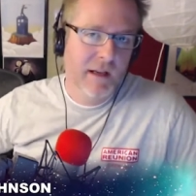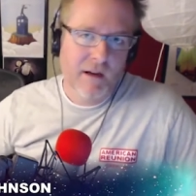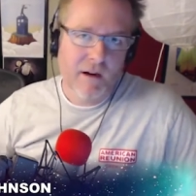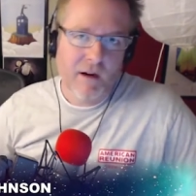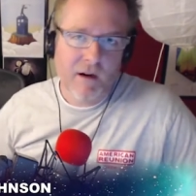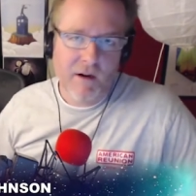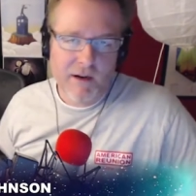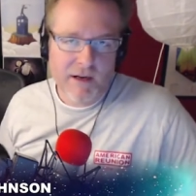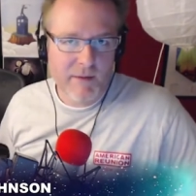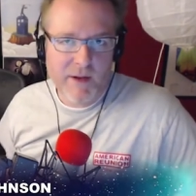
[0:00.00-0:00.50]
are
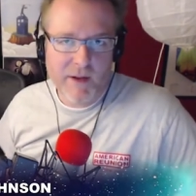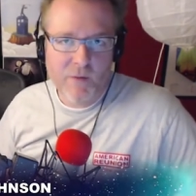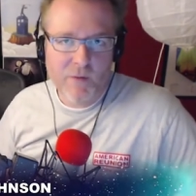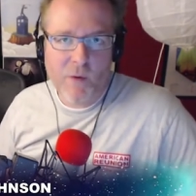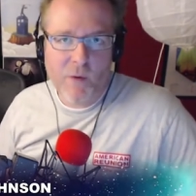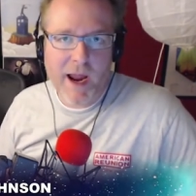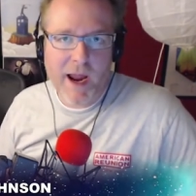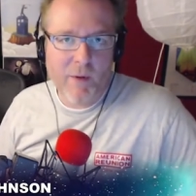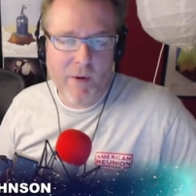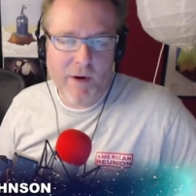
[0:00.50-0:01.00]
going to be the
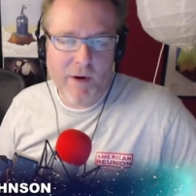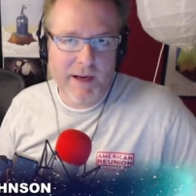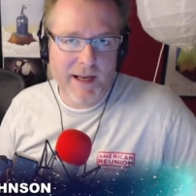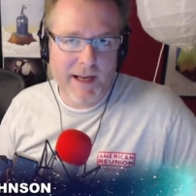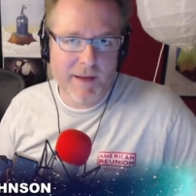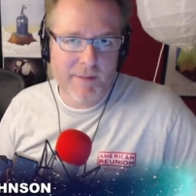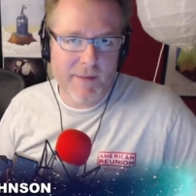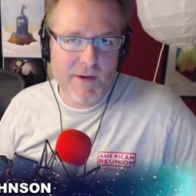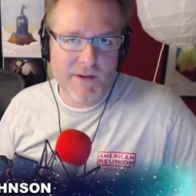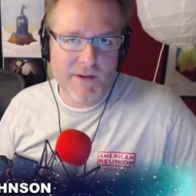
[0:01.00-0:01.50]
way we're going to
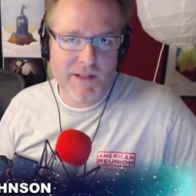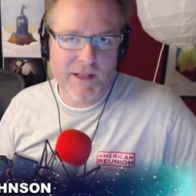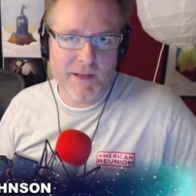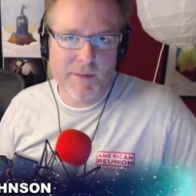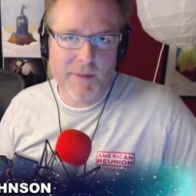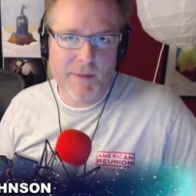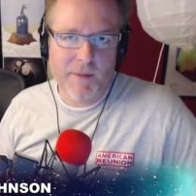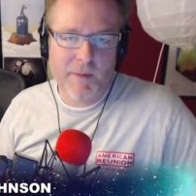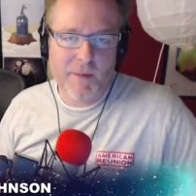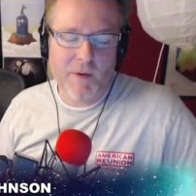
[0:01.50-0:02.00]
get music to
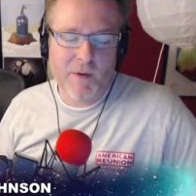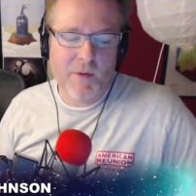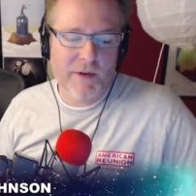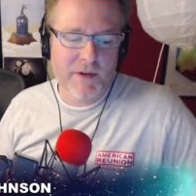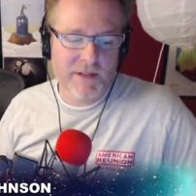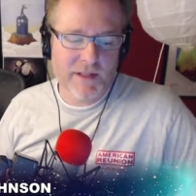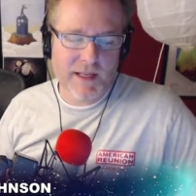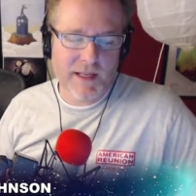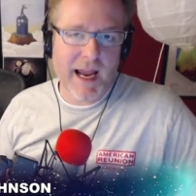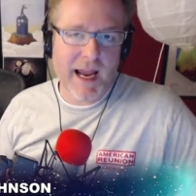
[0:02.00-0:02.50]
people. We're
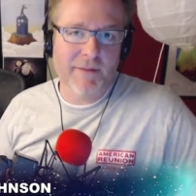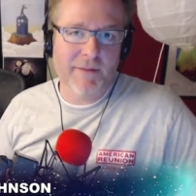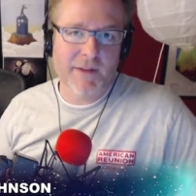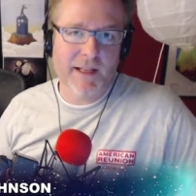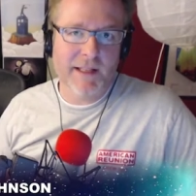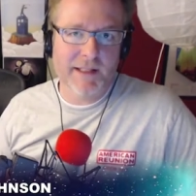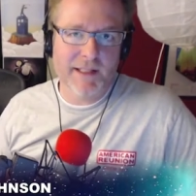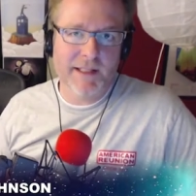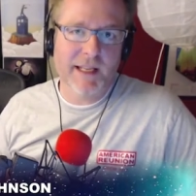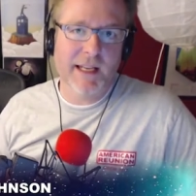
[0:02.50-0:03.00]
just going to have to
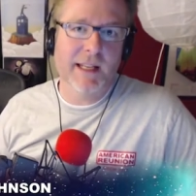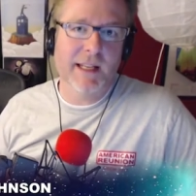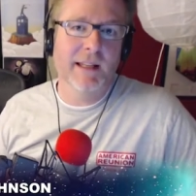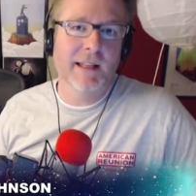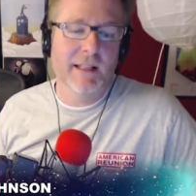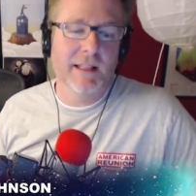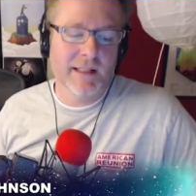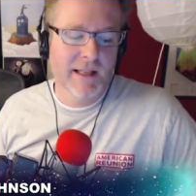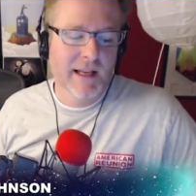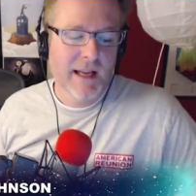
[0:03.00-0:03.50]
concede
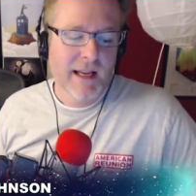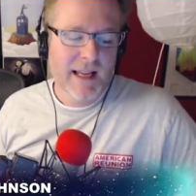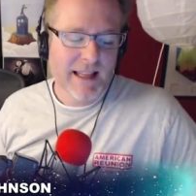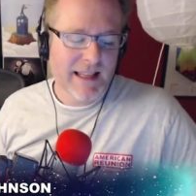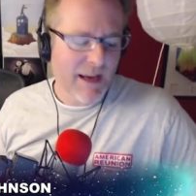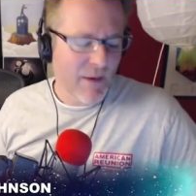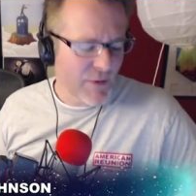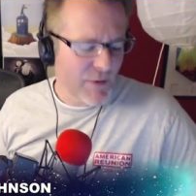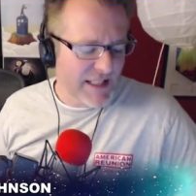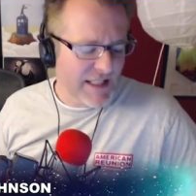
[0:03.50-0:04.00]
this.
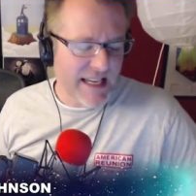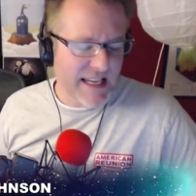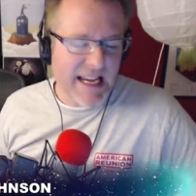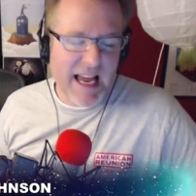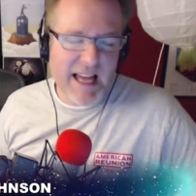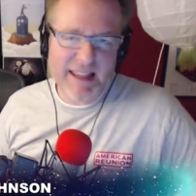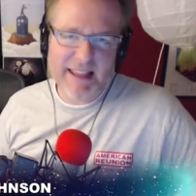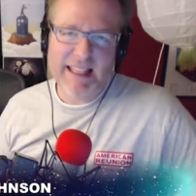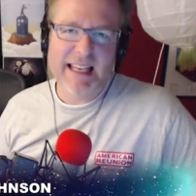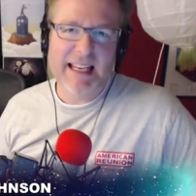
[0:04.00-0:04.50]
That was
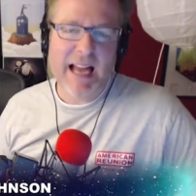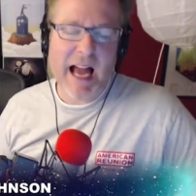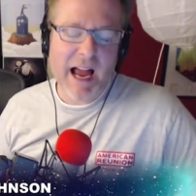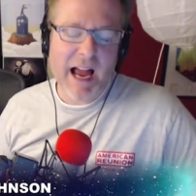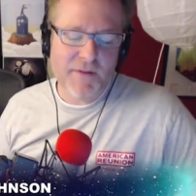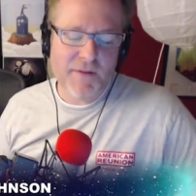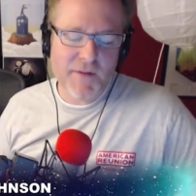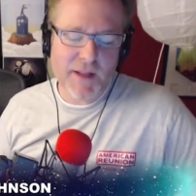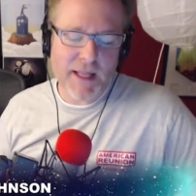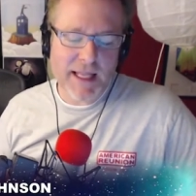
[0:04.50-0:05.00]
nothing. I
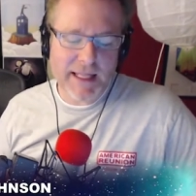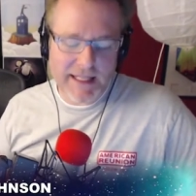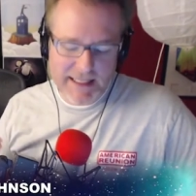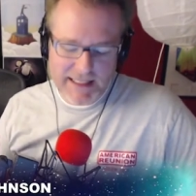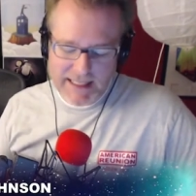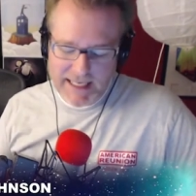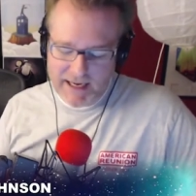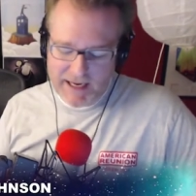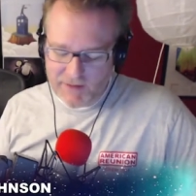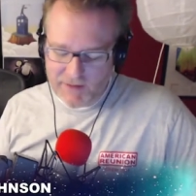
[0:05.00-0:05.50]
feel like this
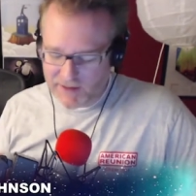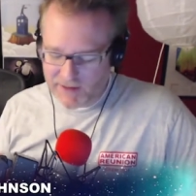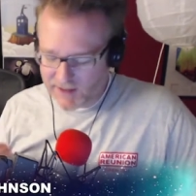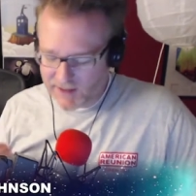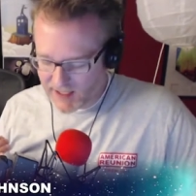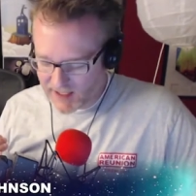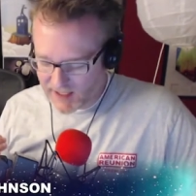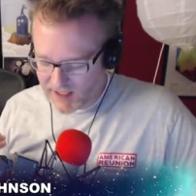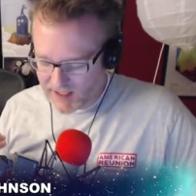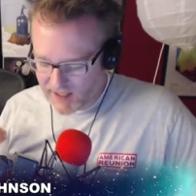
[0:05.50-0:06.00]
TV
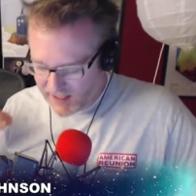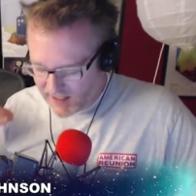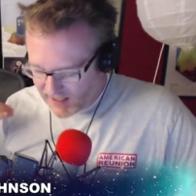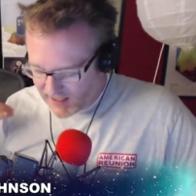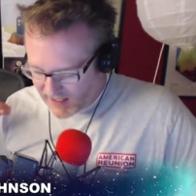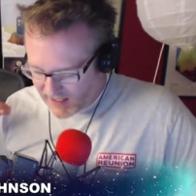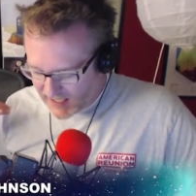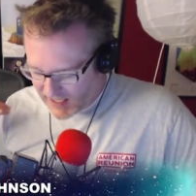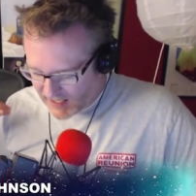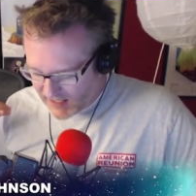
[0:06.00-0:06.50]
thing
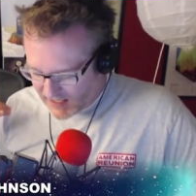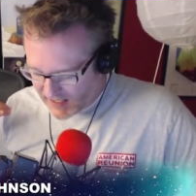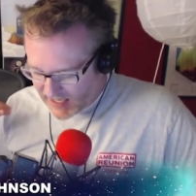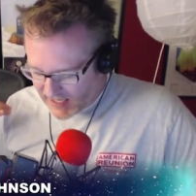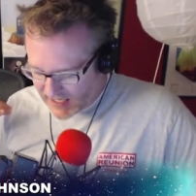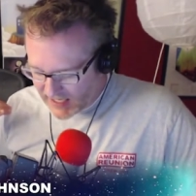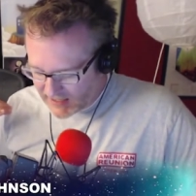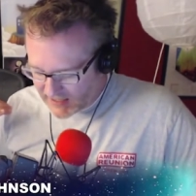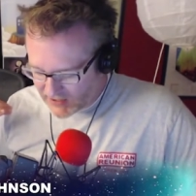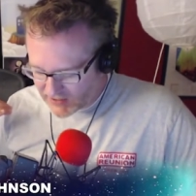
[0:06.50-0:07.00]

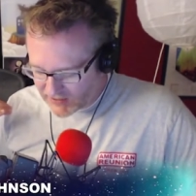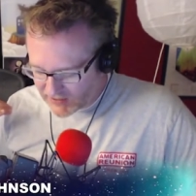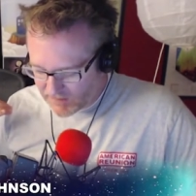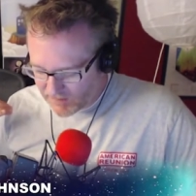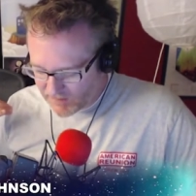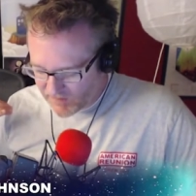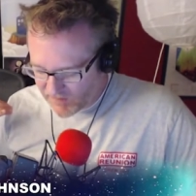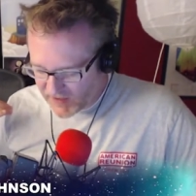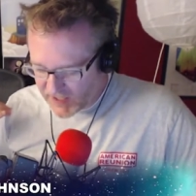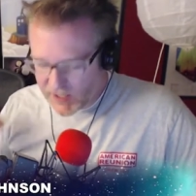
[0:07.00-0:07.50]
and just
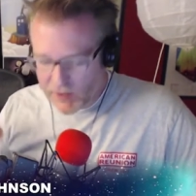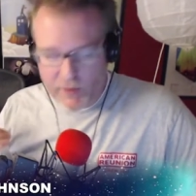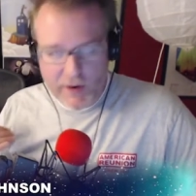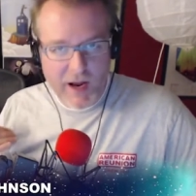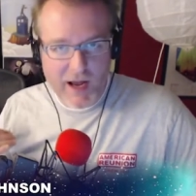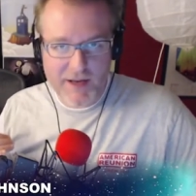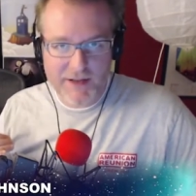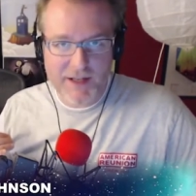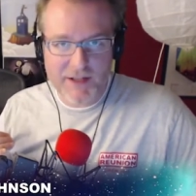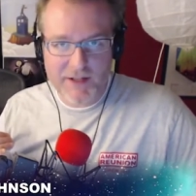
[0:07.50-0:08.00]
video
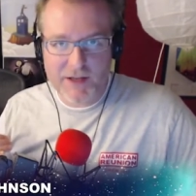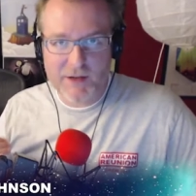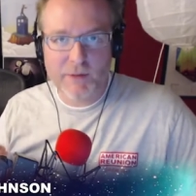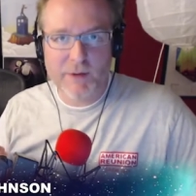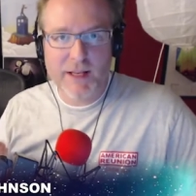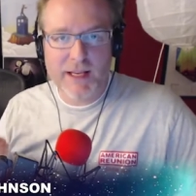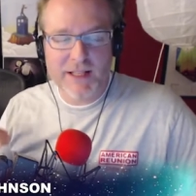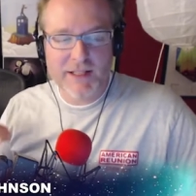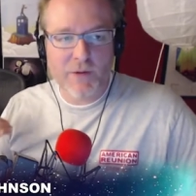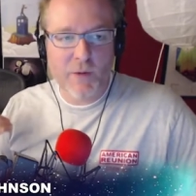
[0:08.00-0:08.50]
content
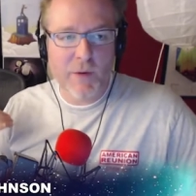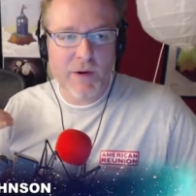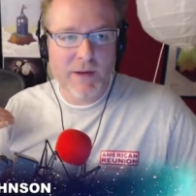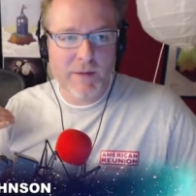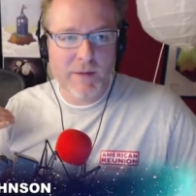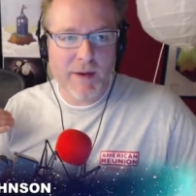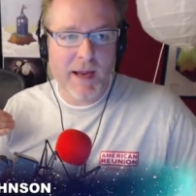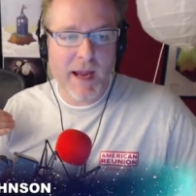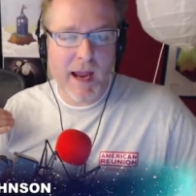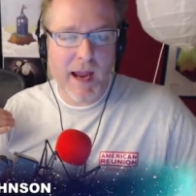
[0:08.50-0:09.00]
generally is going to
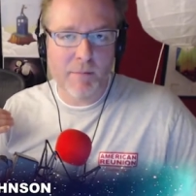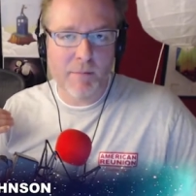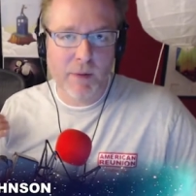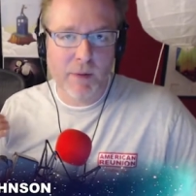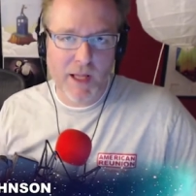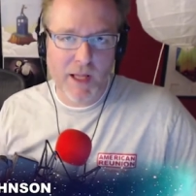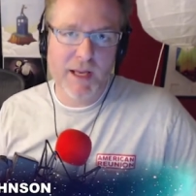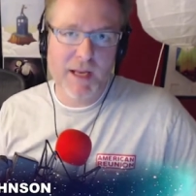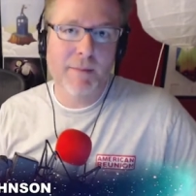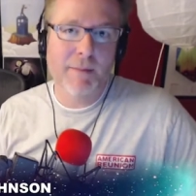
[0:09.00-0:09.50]
be a
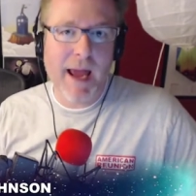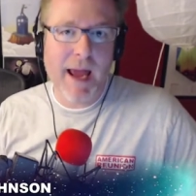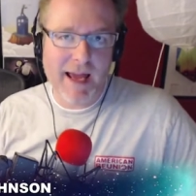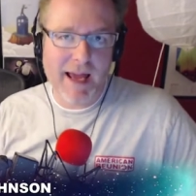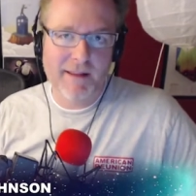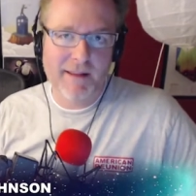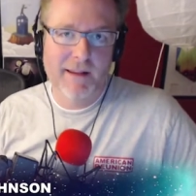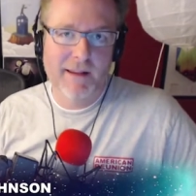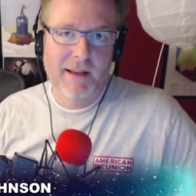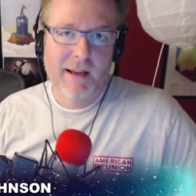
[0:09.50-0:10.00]

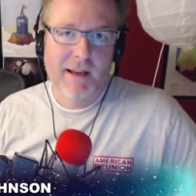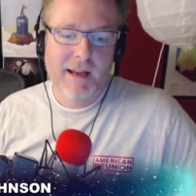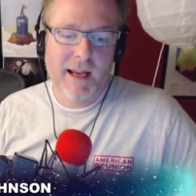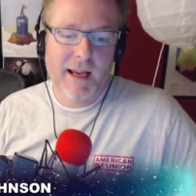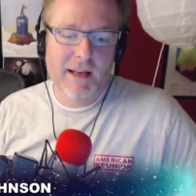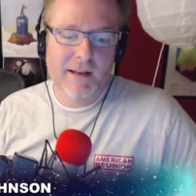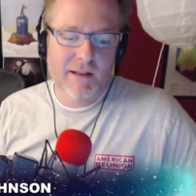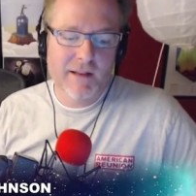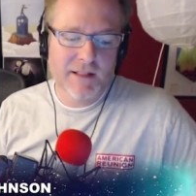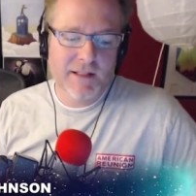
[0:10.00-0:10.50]
bloodbath.
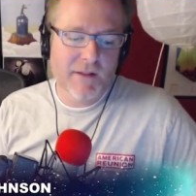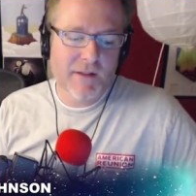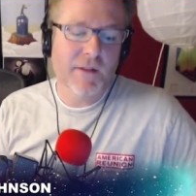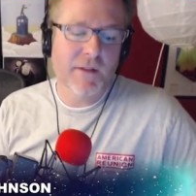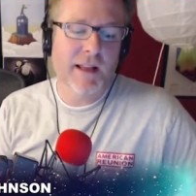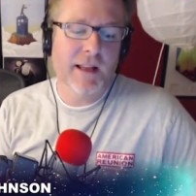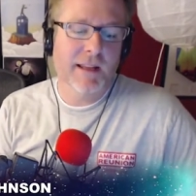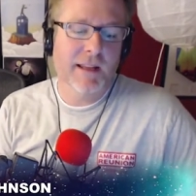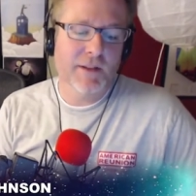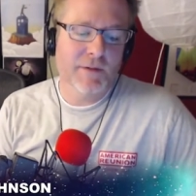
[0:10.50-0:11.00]
And the stuff
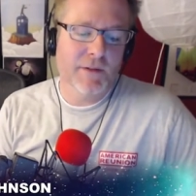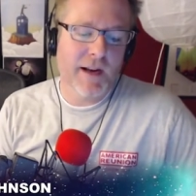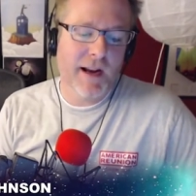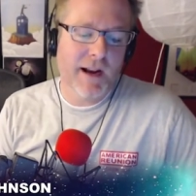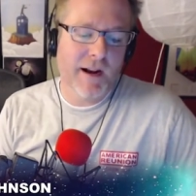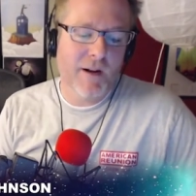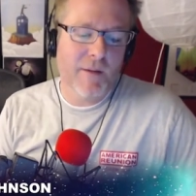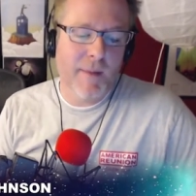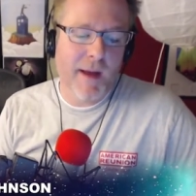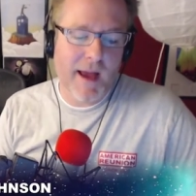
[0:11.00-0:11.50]
like this, when I
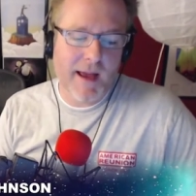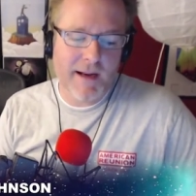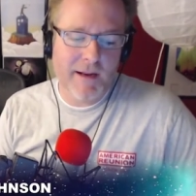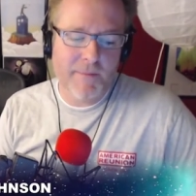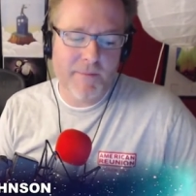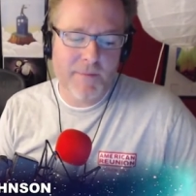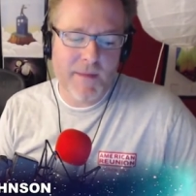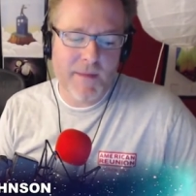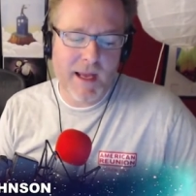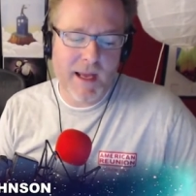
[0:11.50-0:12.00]
hear about it,
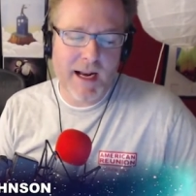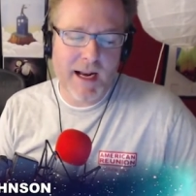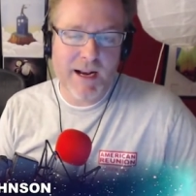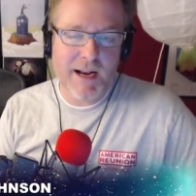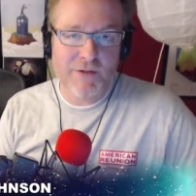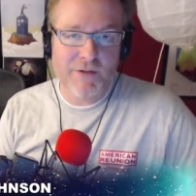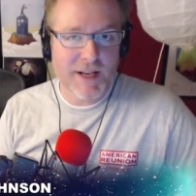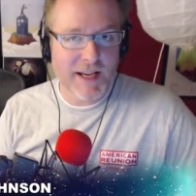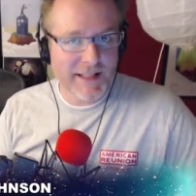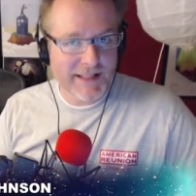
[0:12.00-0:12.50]
and I hear
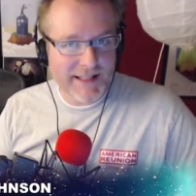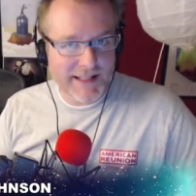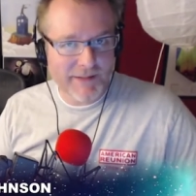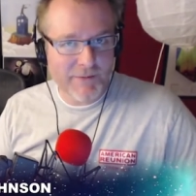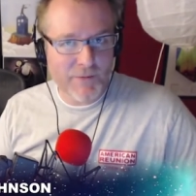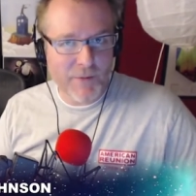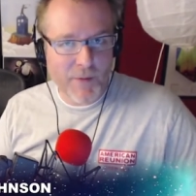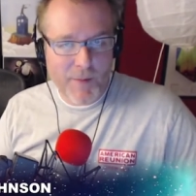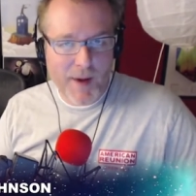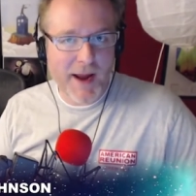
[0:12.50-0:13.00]

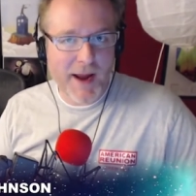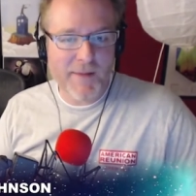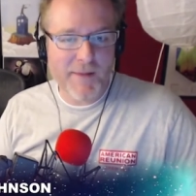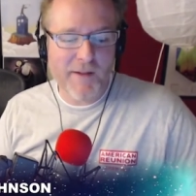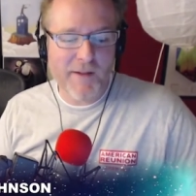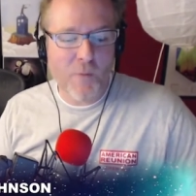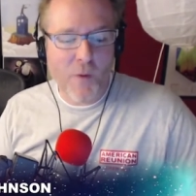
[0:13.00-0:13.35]
Justin remind me